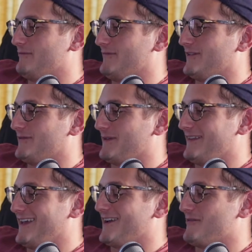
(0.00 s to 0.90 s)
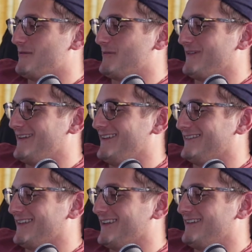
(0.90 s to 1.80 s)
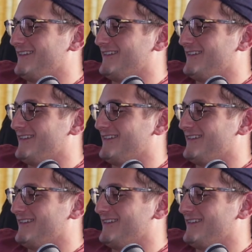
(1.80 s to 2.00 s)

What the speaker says: went to my dad, I remember, and he said,